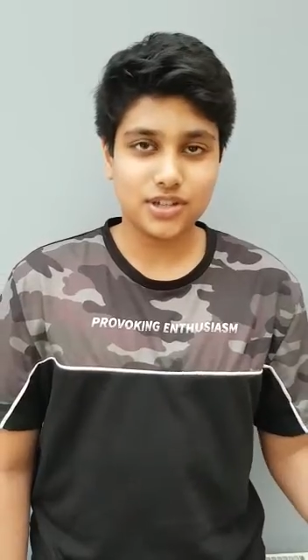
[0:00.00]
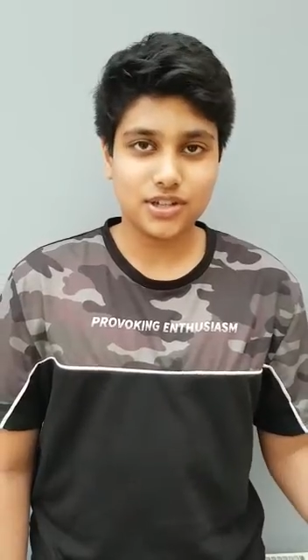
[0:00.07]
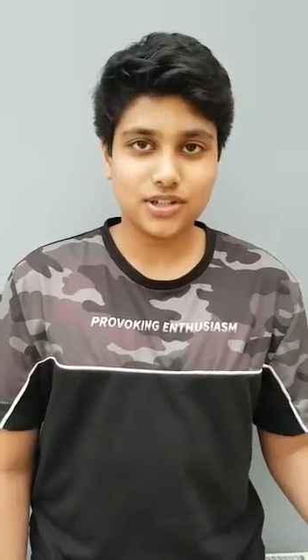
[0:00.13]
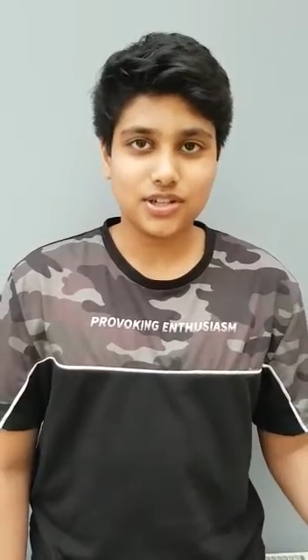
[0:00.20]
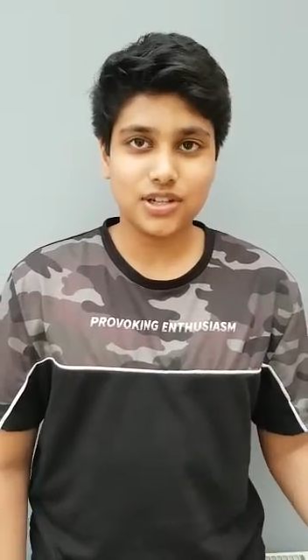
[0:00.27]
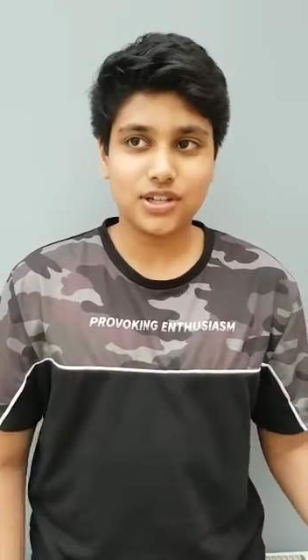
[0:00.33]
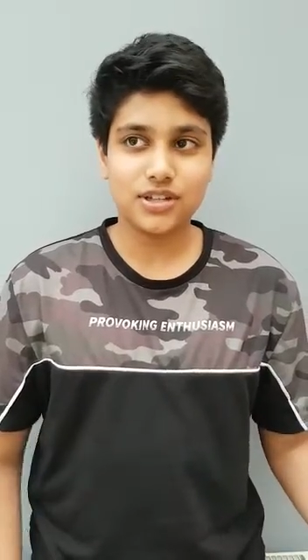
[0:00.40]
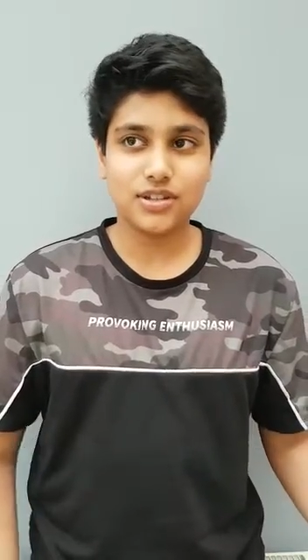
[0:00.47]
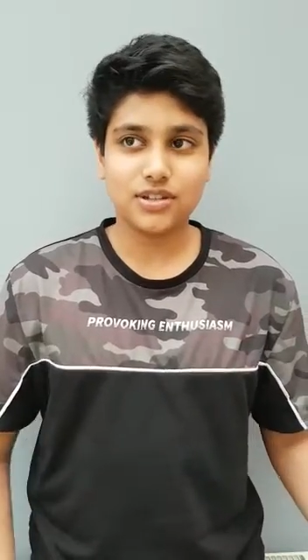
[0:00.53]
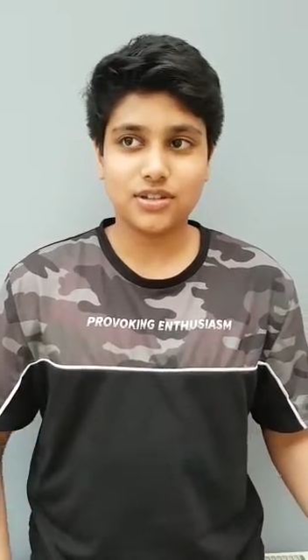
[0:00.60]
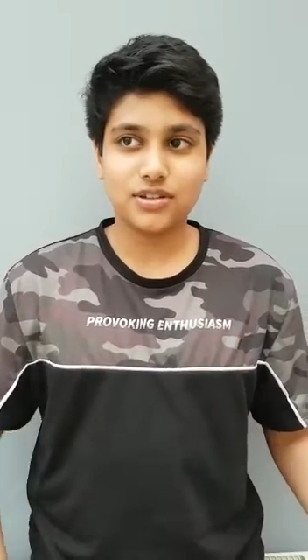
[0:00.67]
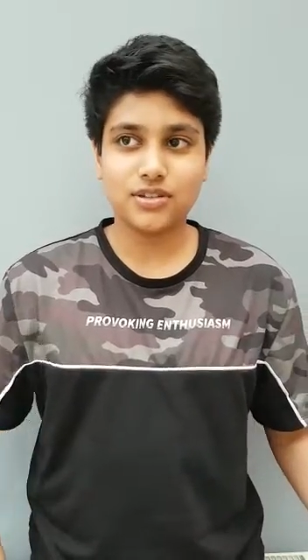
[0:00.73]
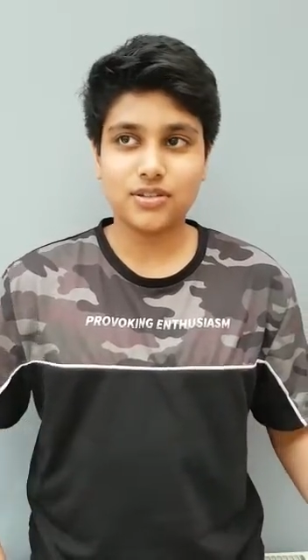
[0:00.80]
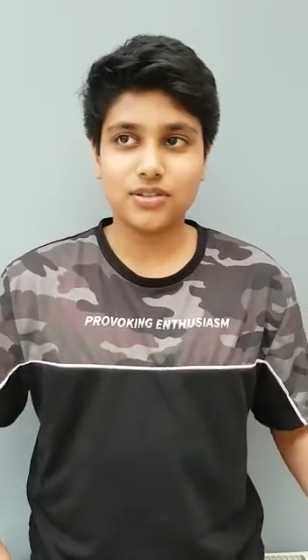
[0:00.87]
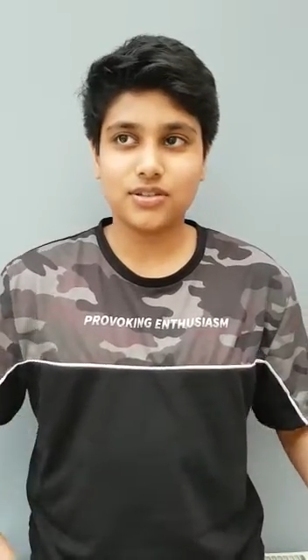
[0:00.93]
She's
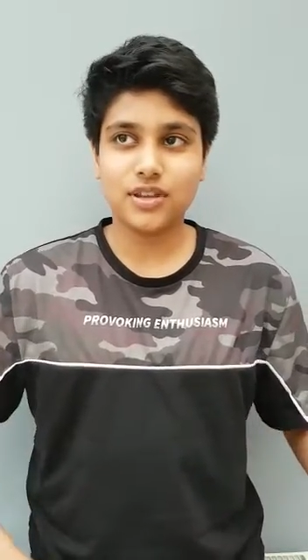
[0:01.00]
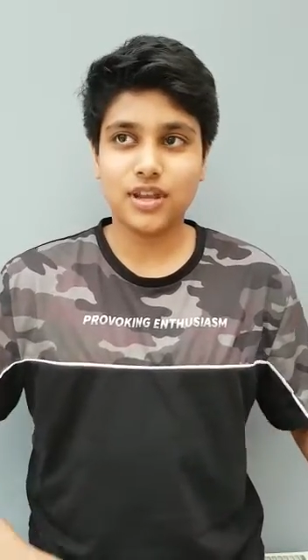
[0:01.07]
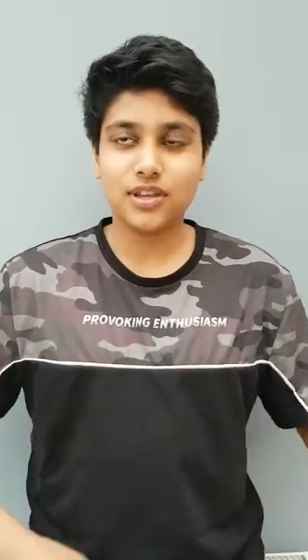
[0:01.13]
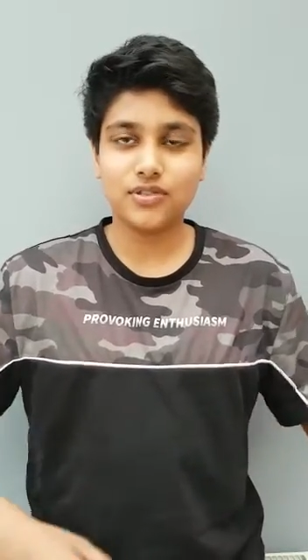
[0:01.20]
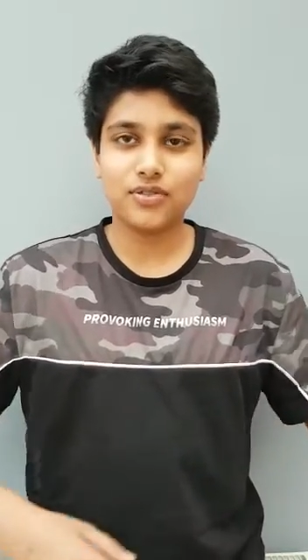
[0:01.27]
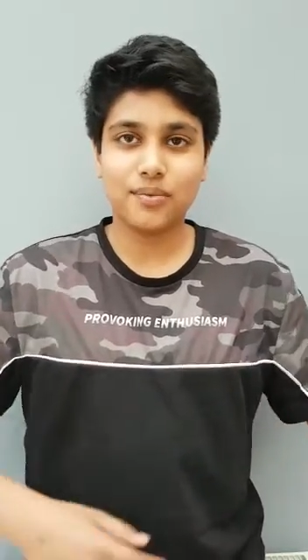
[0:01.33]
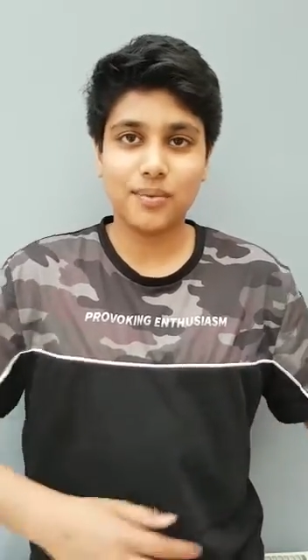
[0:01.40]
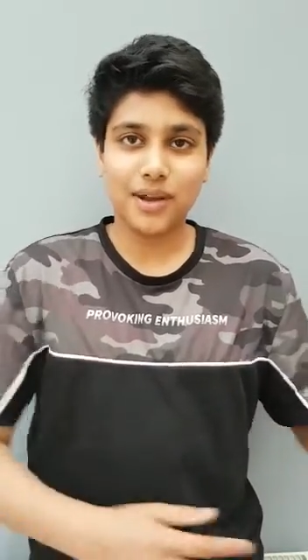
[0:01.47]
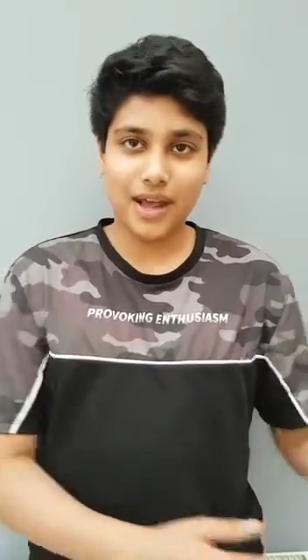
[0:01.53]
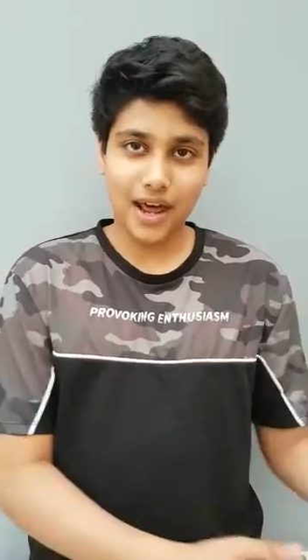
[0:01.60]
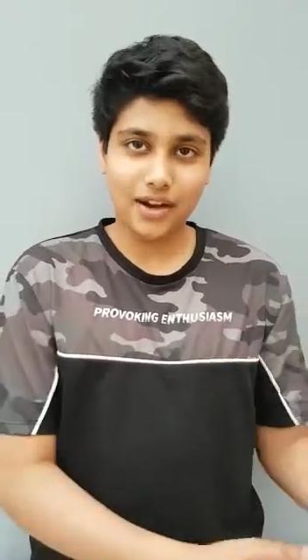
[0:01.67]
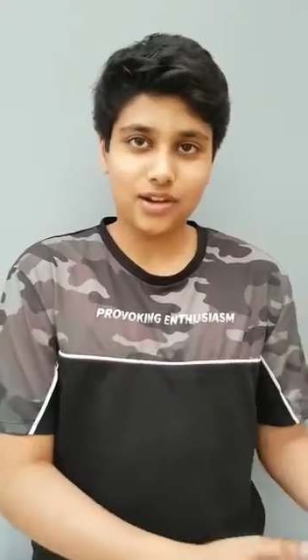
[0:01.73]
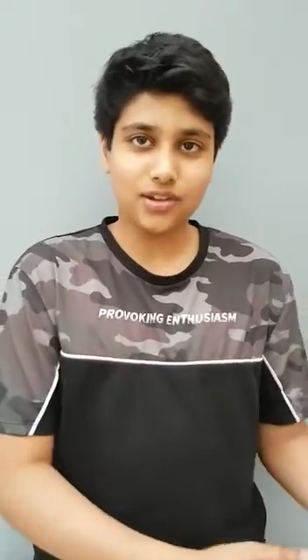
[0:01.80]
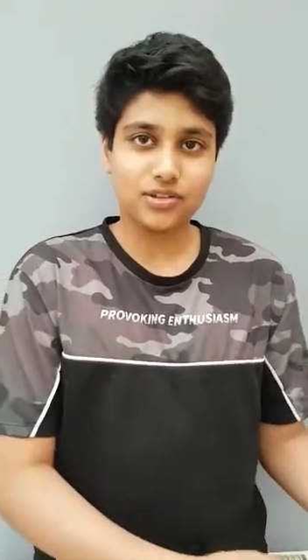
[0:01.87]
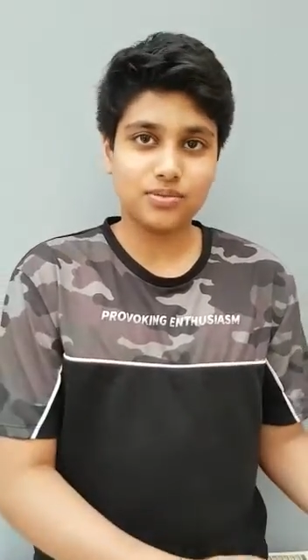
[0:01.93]
things from an
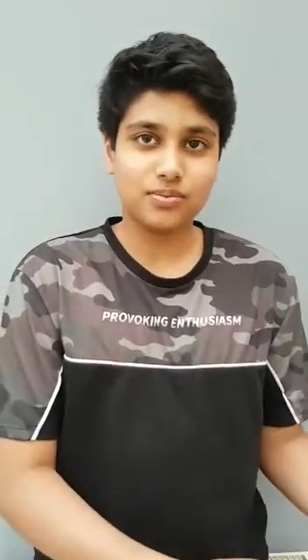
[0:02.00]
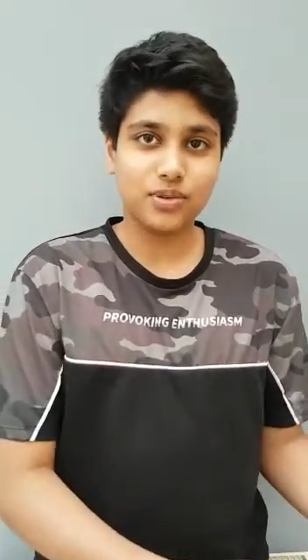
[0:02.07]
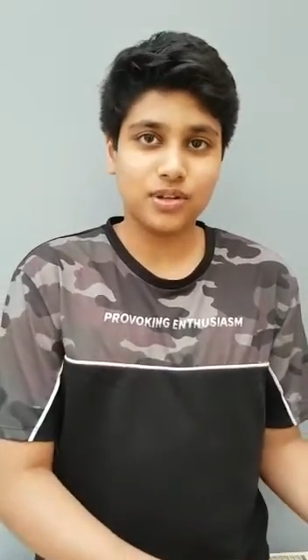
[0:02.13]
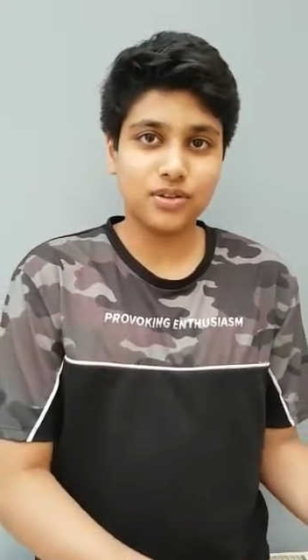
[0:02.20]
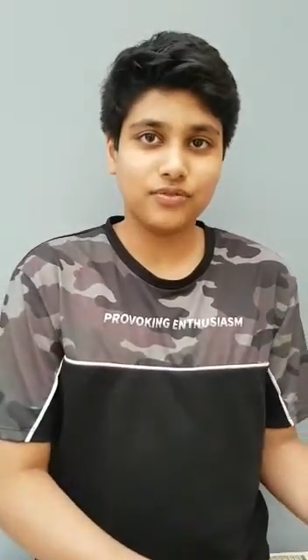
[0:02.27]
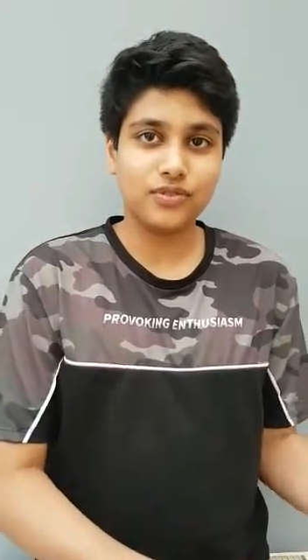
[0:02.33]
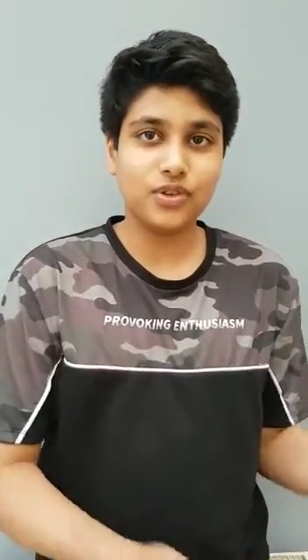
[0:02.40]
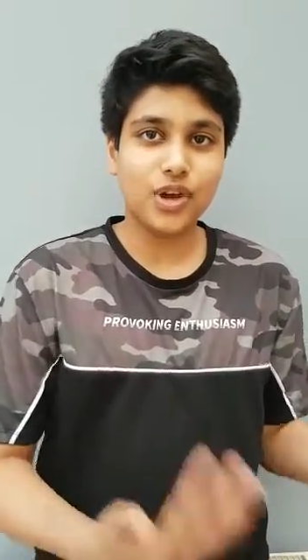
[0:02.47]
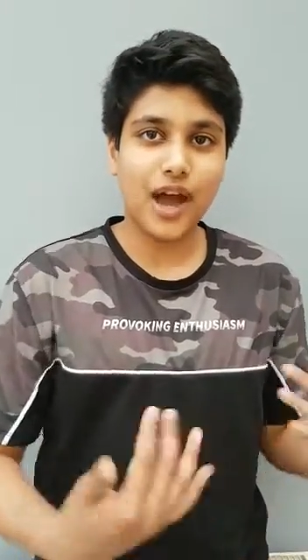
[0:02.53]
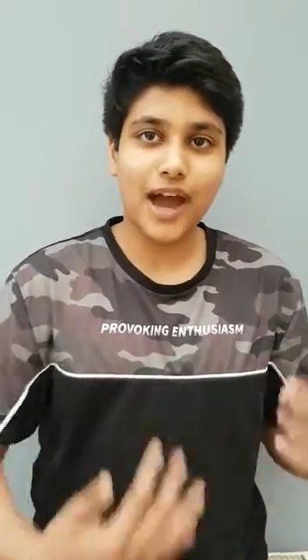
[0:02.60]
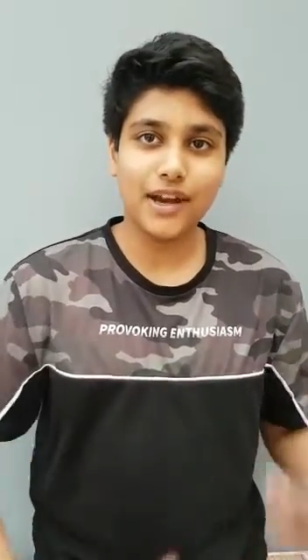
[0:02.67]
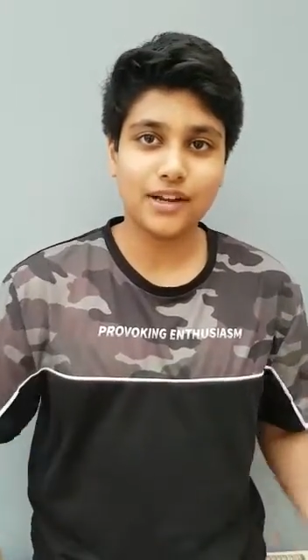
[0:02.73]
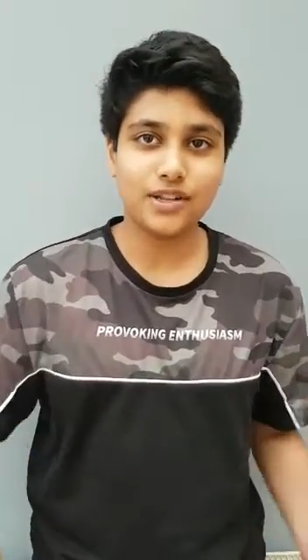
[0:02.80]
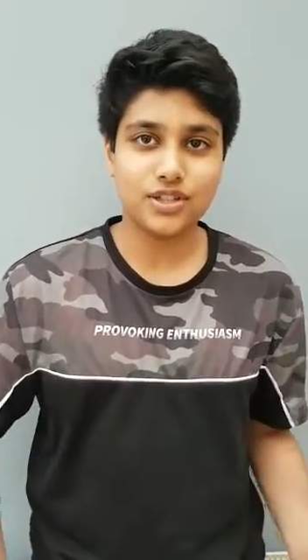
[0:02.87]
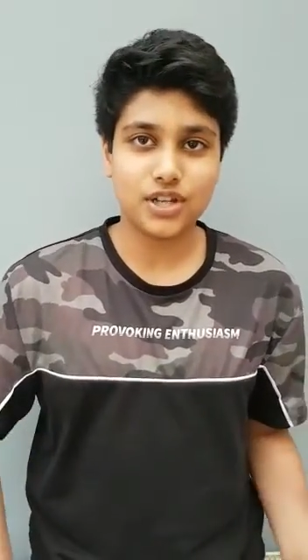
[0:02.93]
adult's point of view
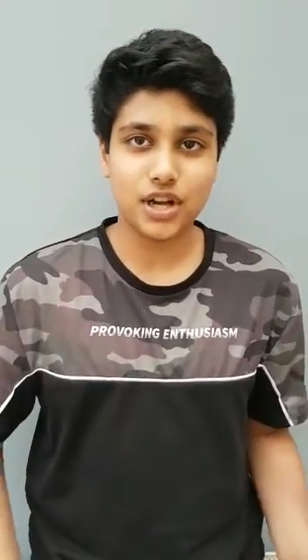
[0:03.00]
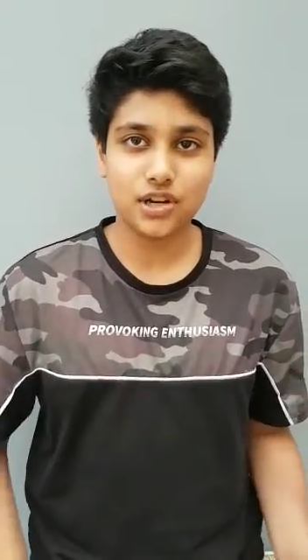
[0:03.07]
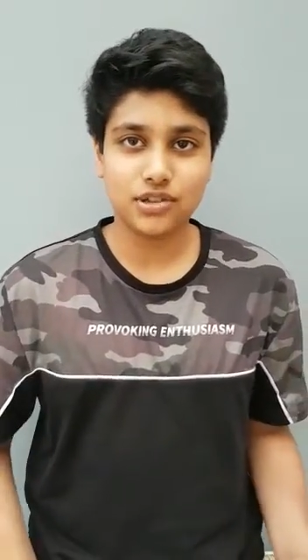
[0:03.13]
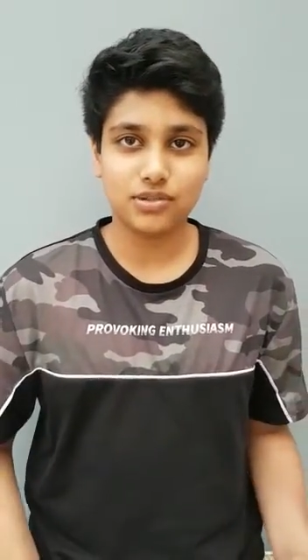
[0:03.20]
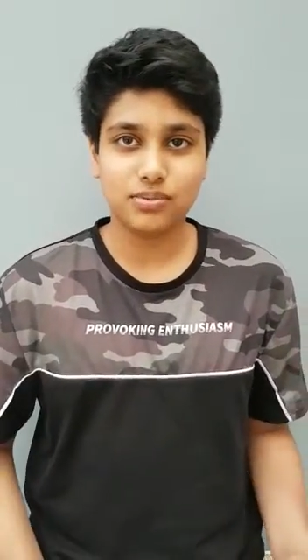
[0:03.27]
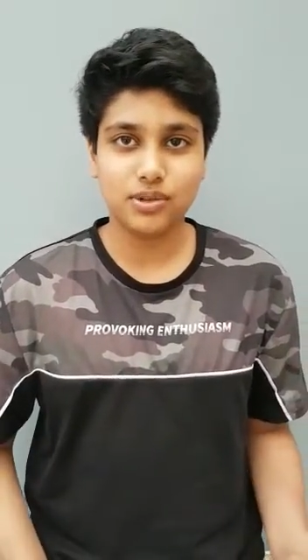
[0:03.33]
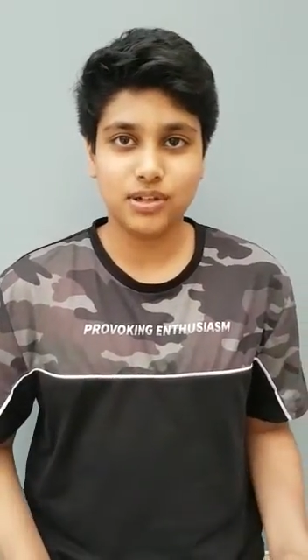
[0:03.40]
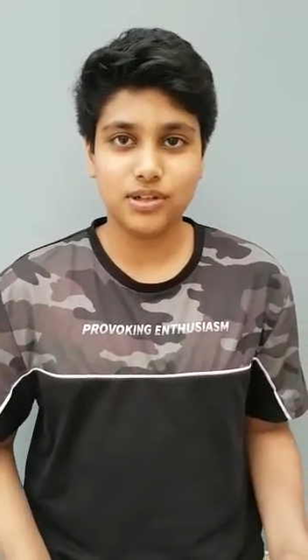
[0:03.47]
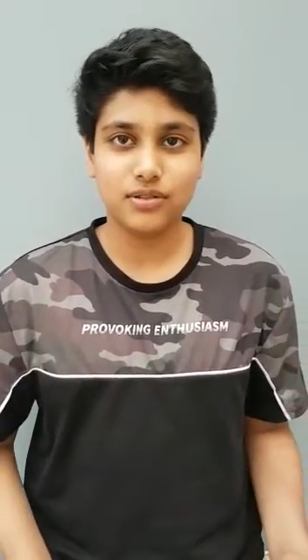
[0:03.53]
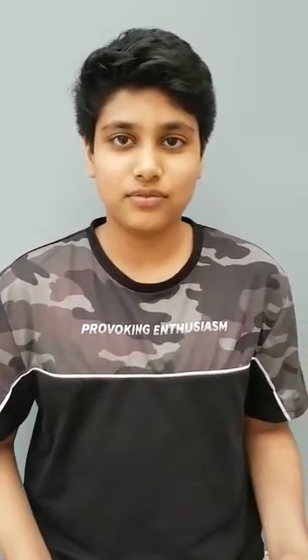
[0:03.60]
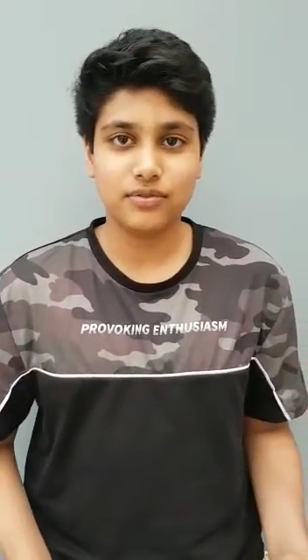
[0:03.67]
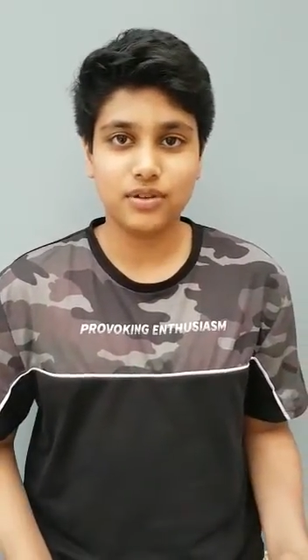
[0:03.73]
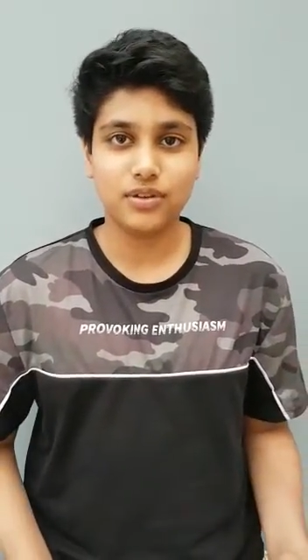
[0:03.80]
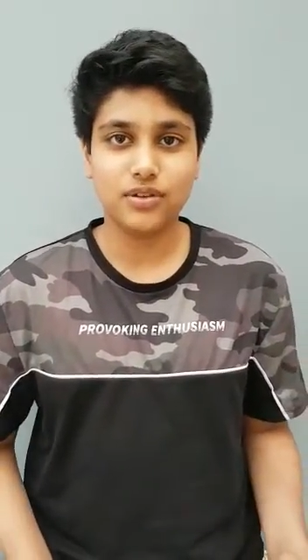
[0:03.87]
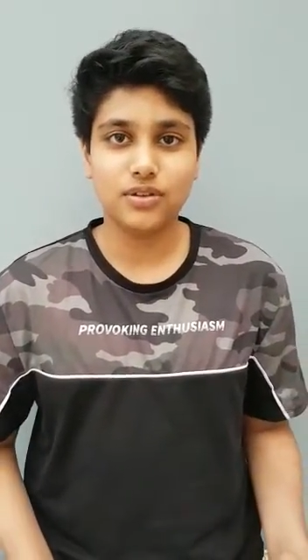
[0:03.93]
and a child's point of
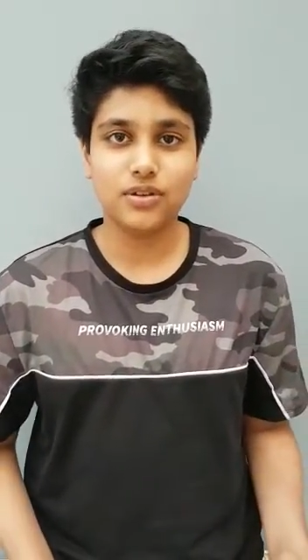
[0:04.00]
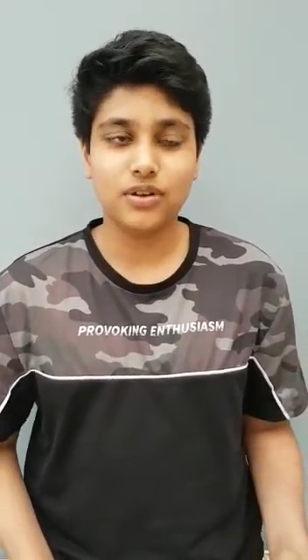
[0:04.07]
view.